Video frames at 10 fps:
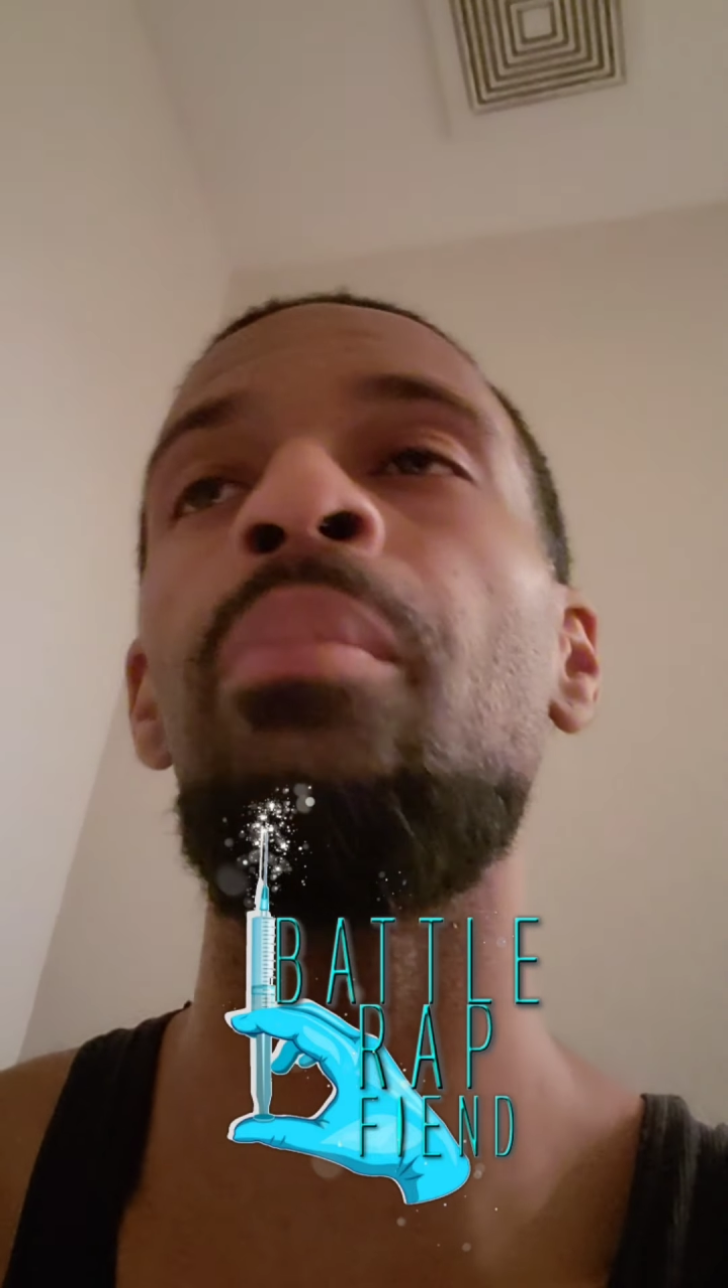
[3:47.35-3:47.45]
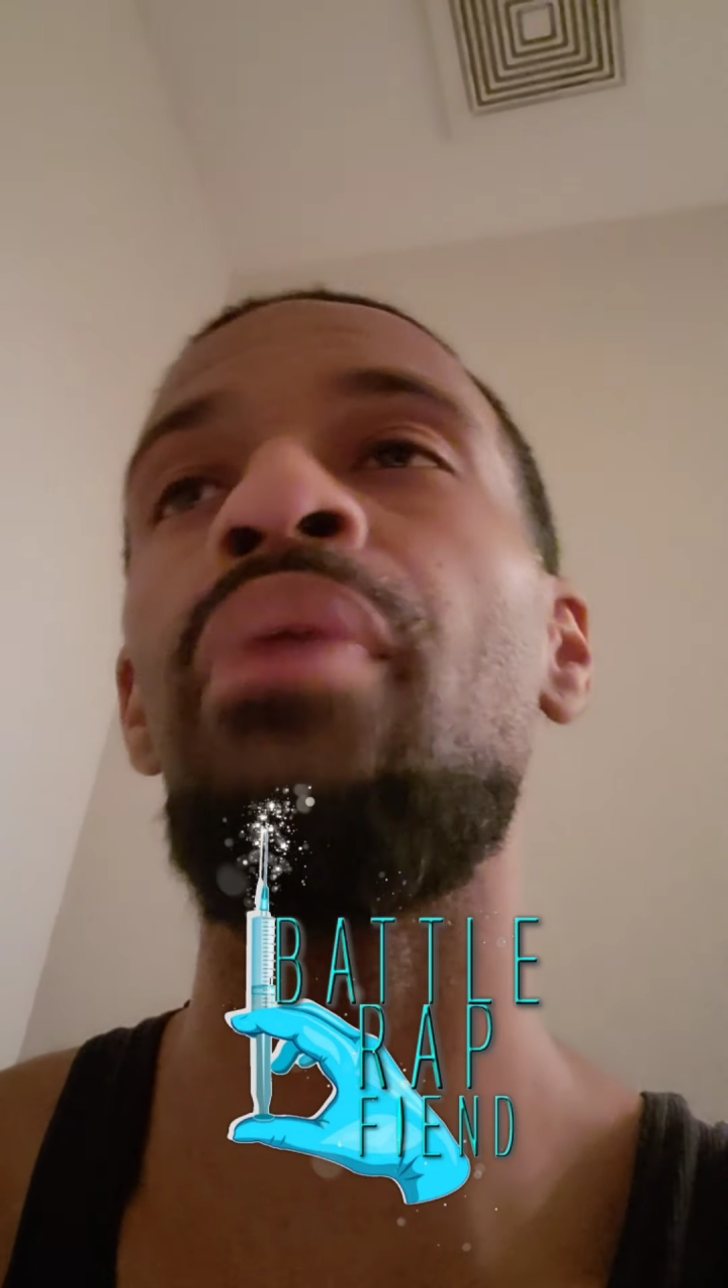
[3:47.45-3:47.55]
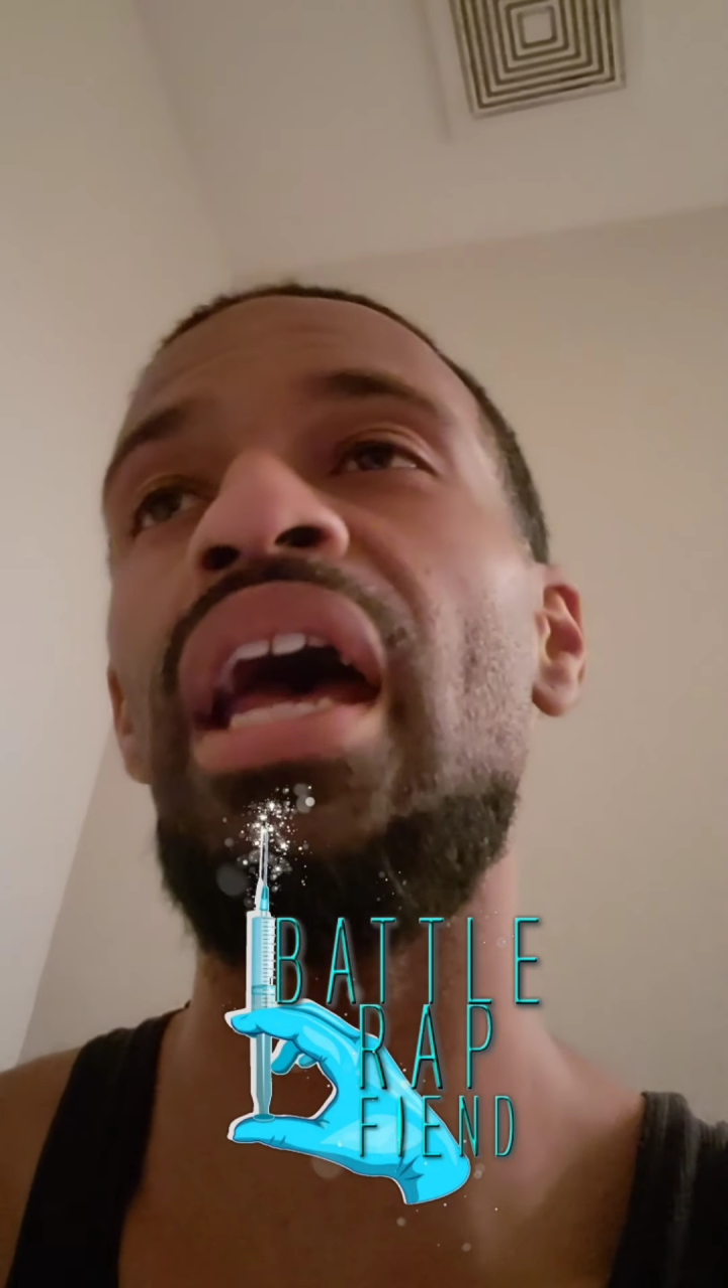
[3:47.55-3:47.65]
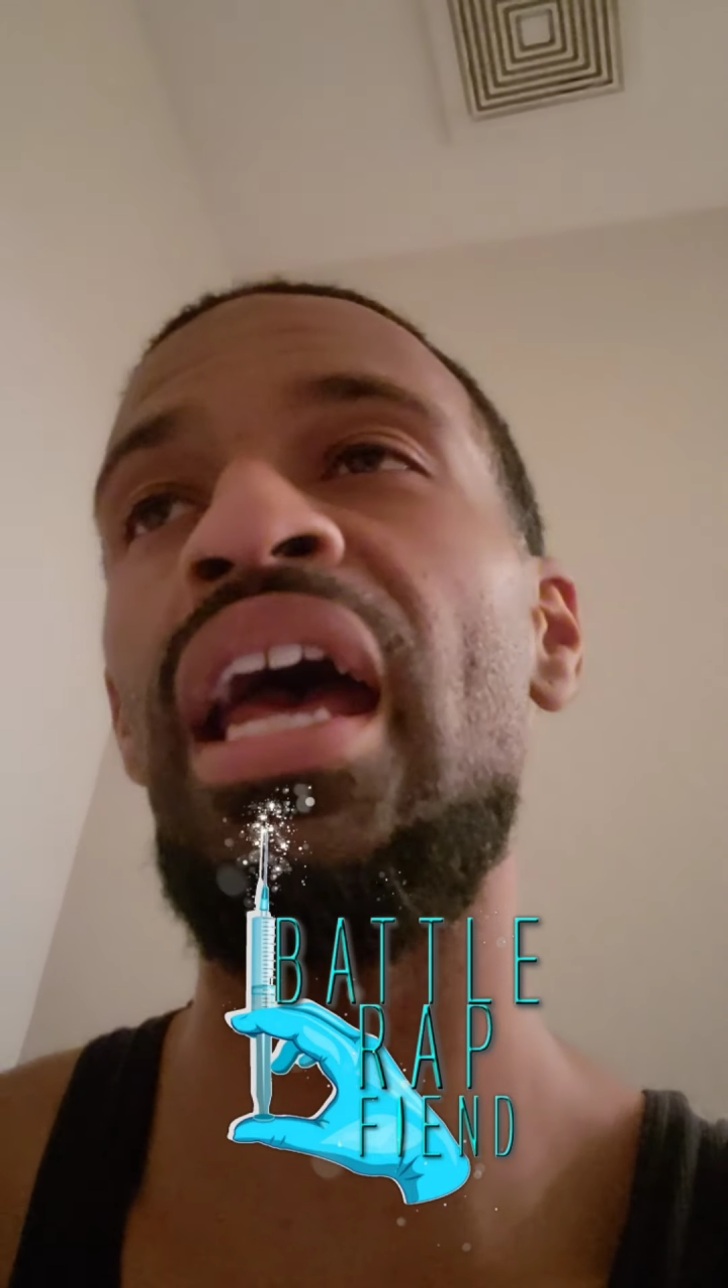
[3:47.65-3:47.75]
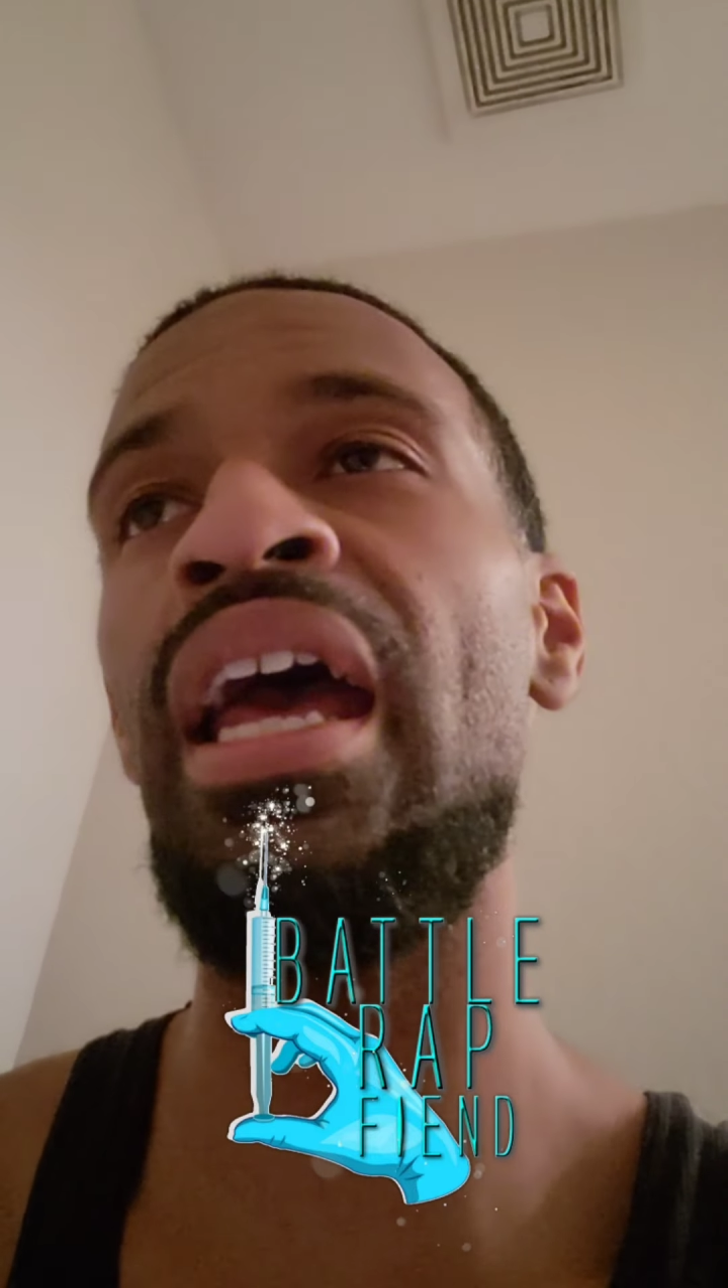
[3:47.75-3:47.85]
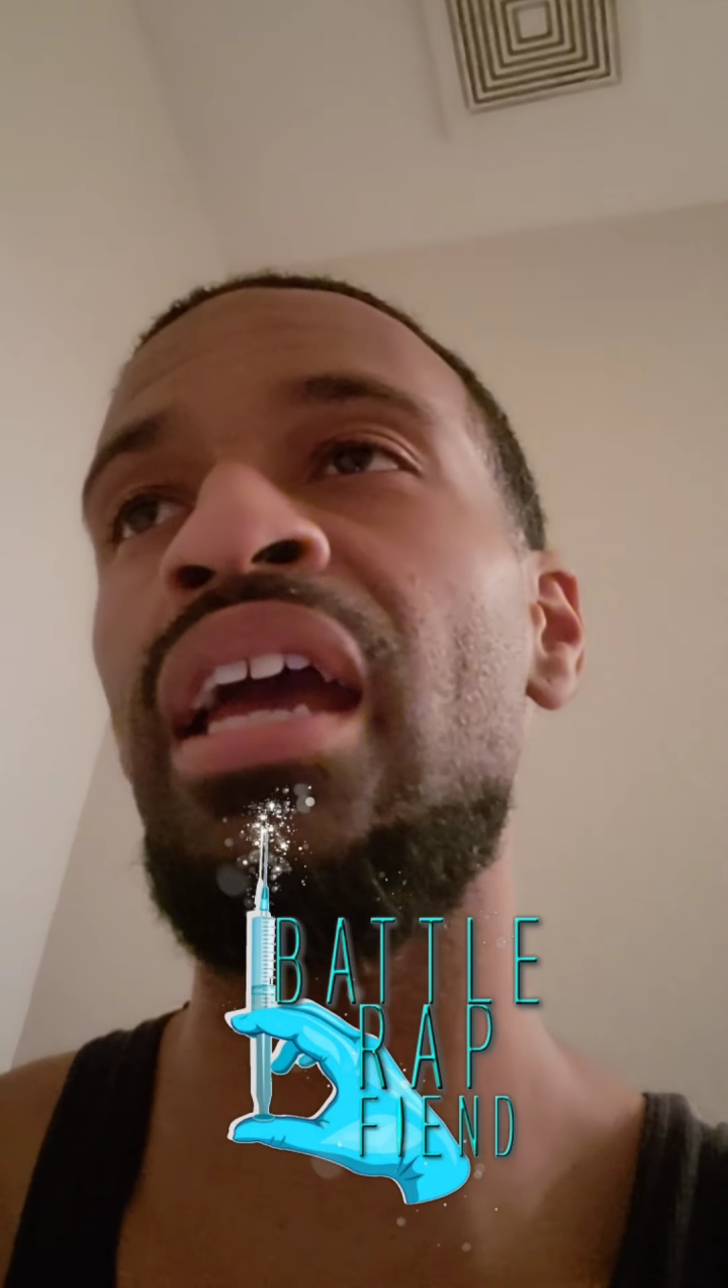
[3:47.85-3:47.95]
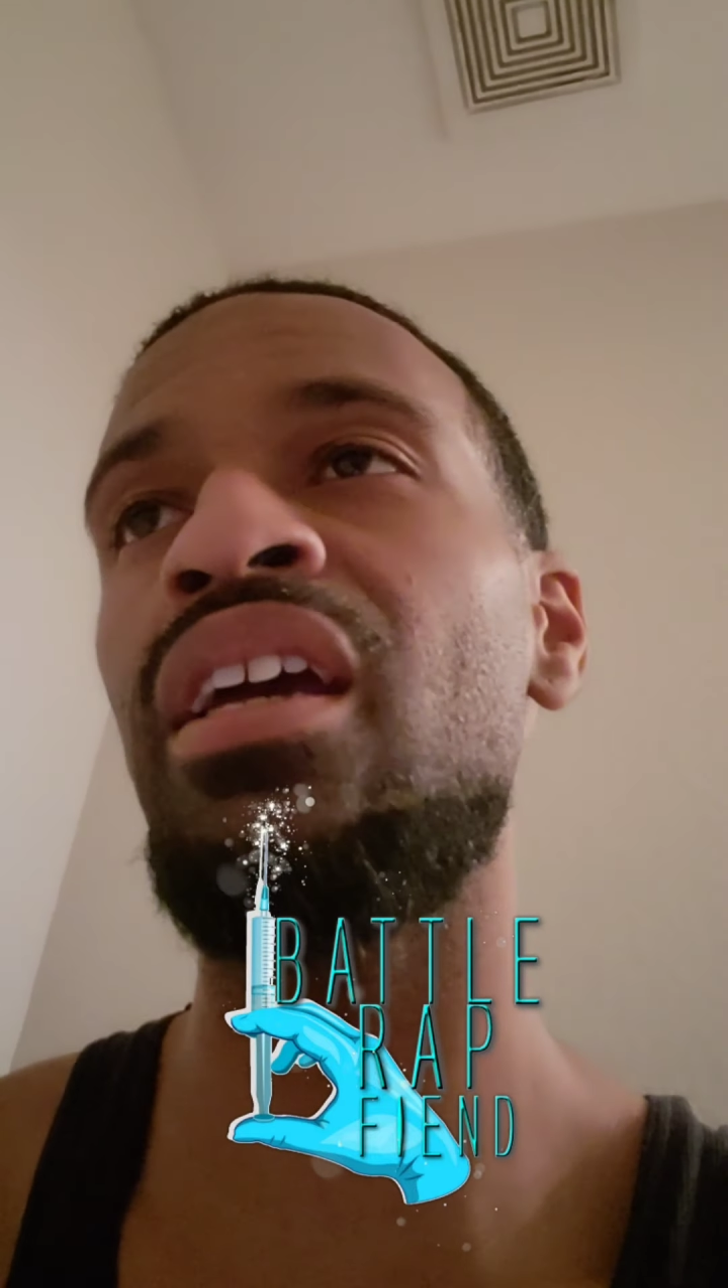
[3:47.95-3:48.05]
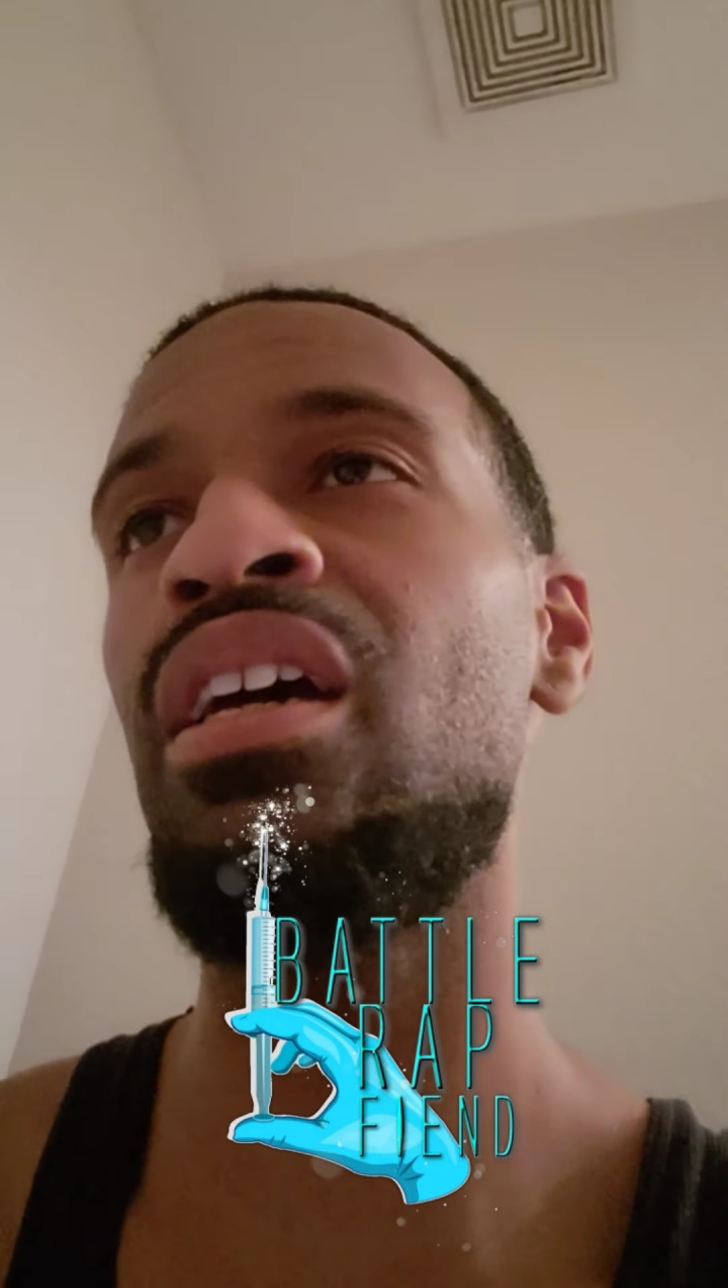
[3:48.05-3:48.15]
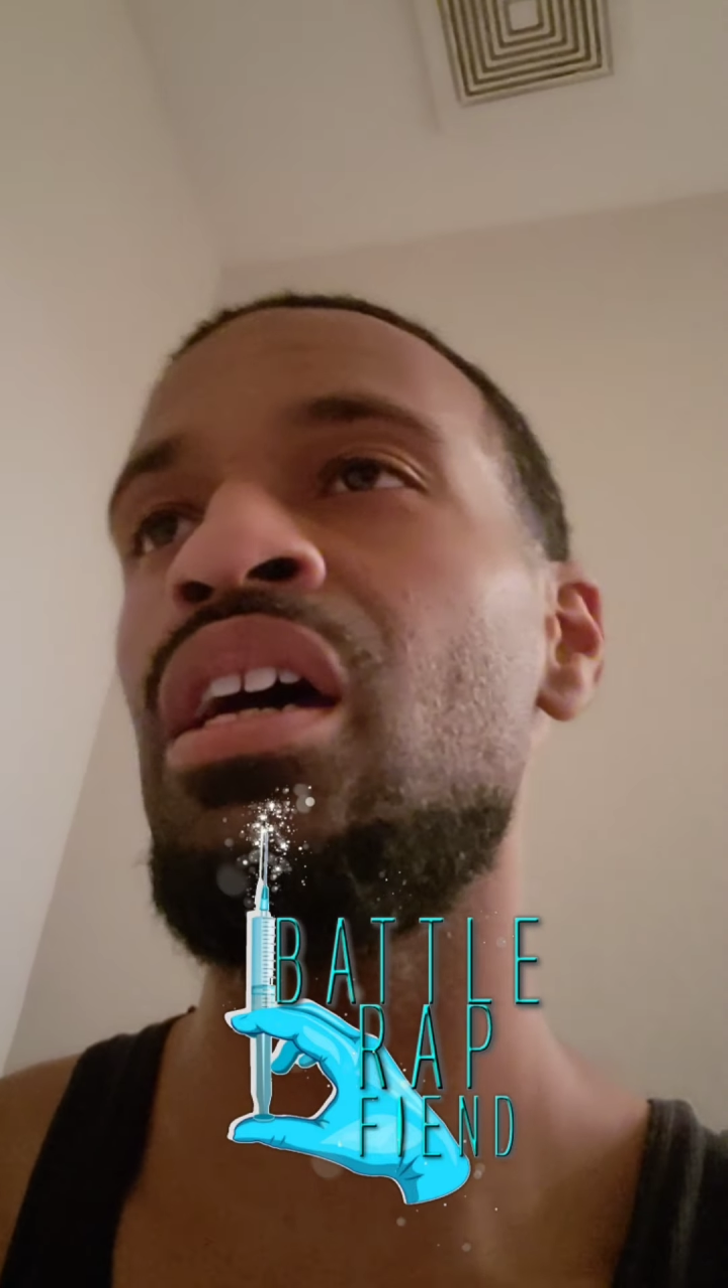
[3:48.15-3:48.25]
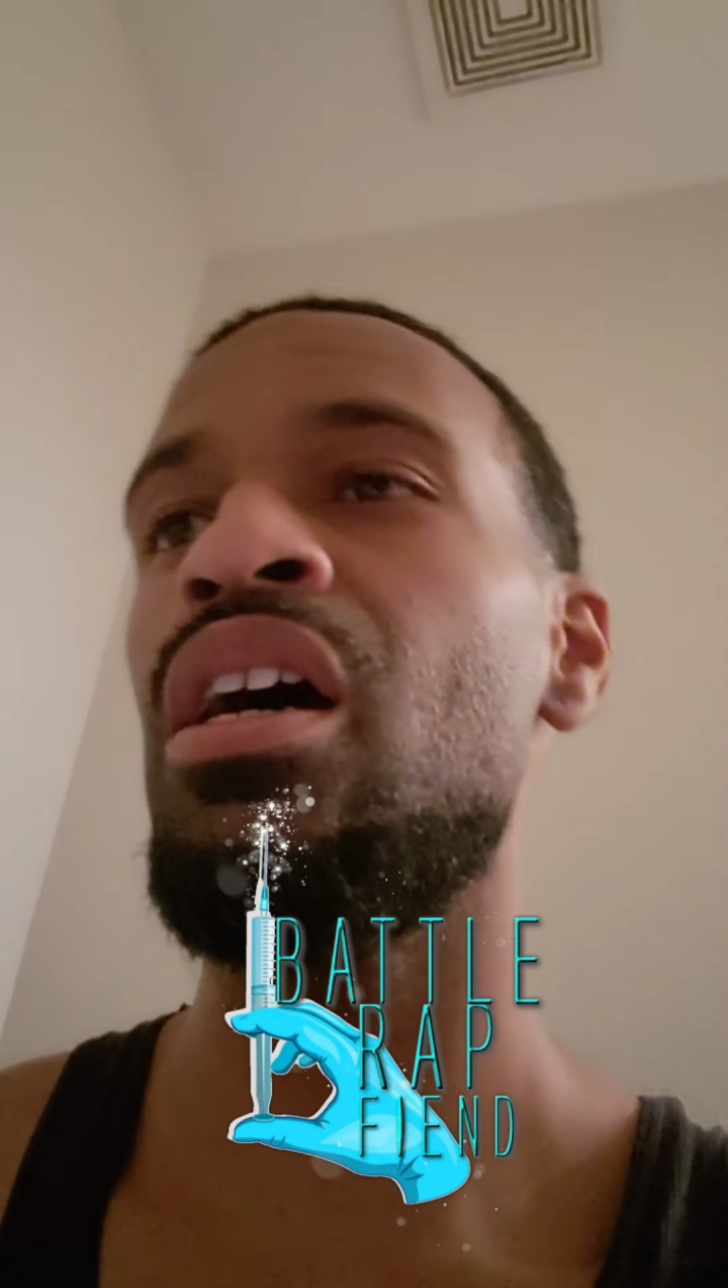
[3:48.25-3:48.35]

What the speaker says: a bag,